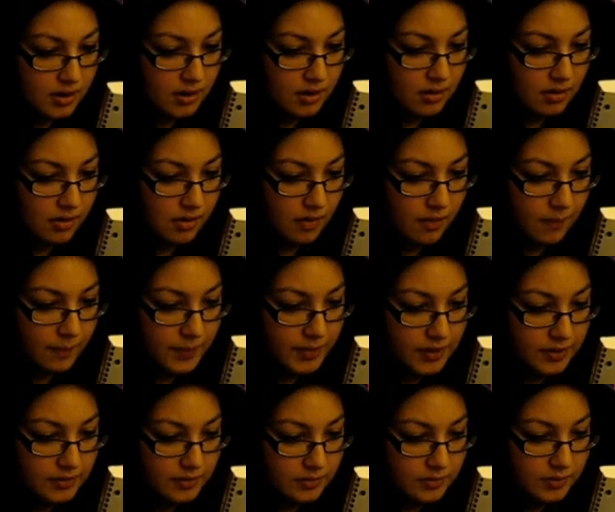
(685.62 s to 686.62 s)
No, it
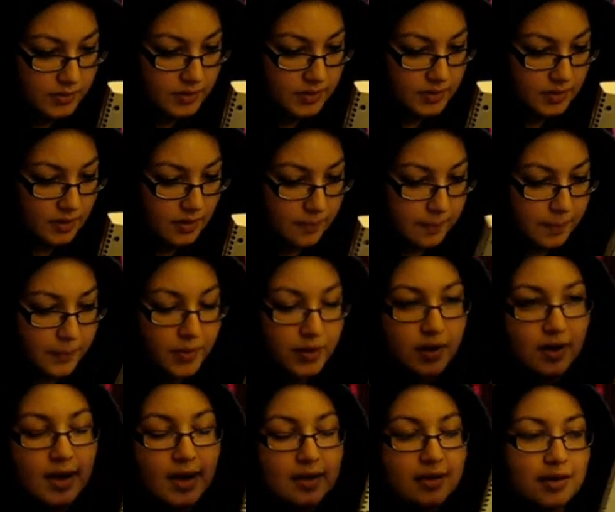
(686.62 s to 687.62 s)
doesn't really say.
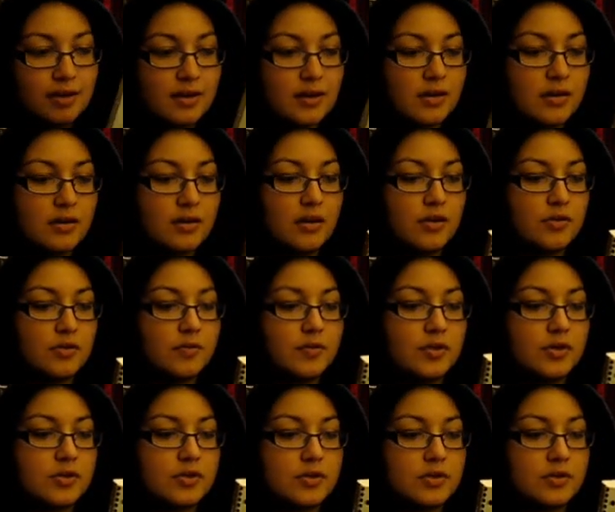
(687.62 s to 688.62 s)
But I think on another
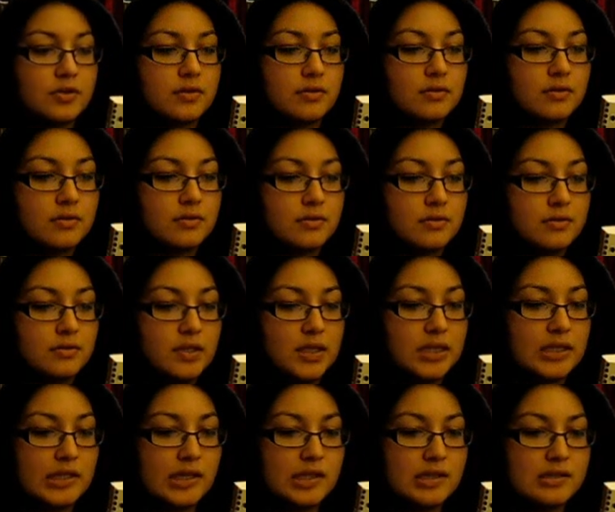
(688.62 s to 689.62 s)
version
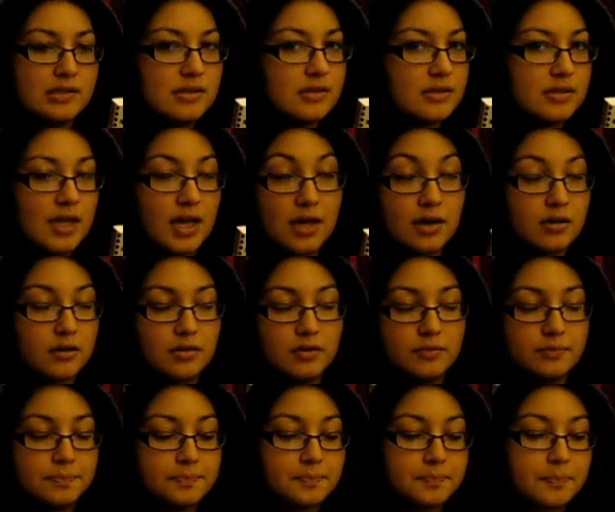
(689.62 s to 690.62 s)
it does. I don't
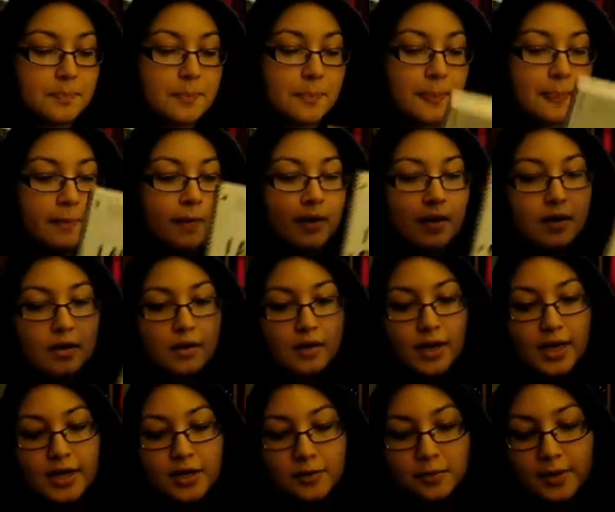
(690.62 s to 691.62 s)
know.
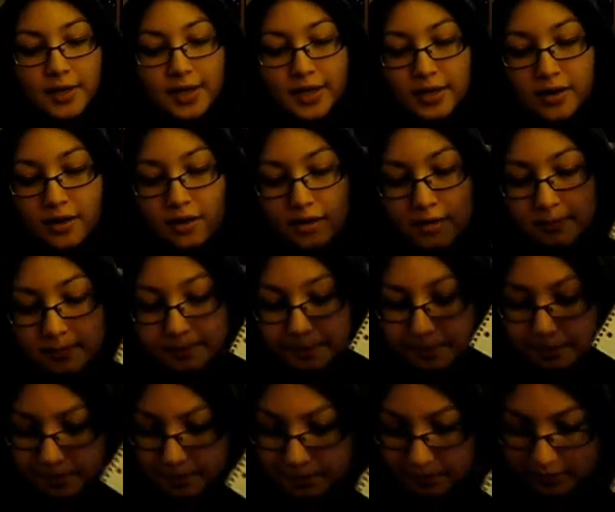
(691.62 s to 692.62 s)
Anyway,
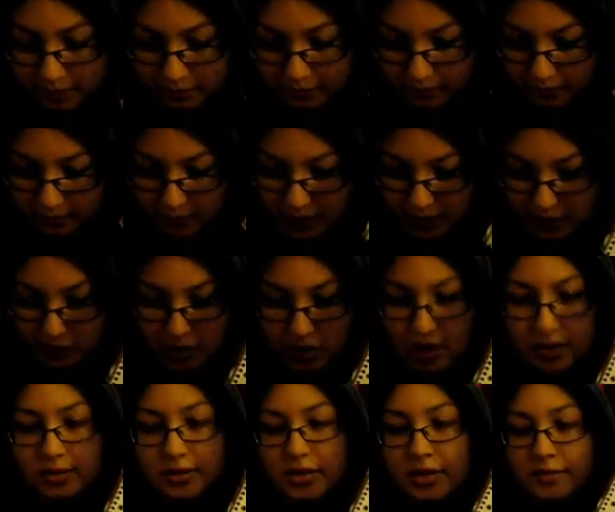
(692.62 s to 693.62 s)

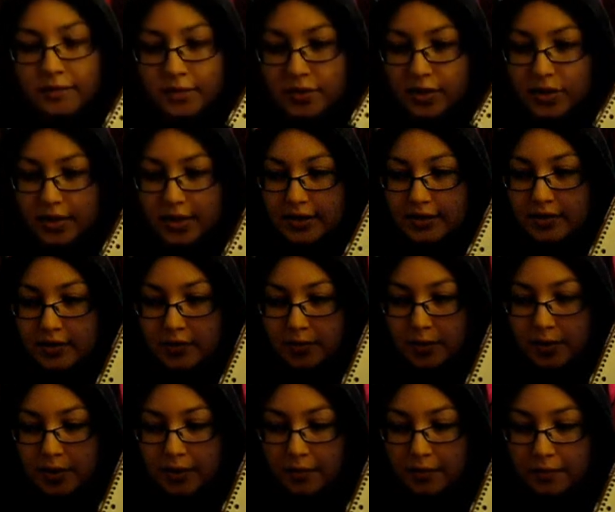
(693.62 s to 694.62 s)
John Cleaver is
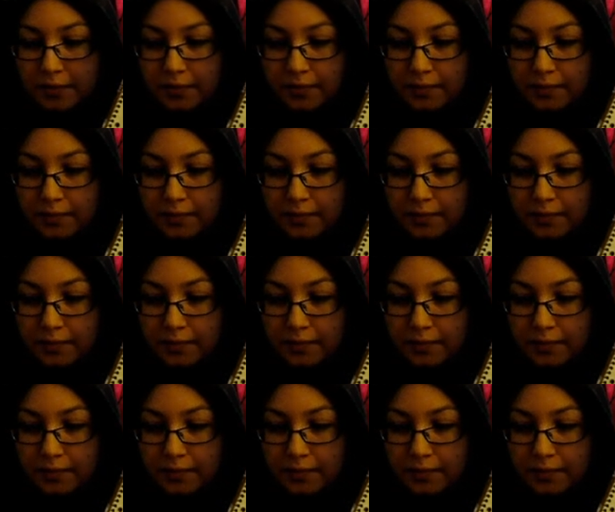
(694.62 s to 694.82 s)
sort of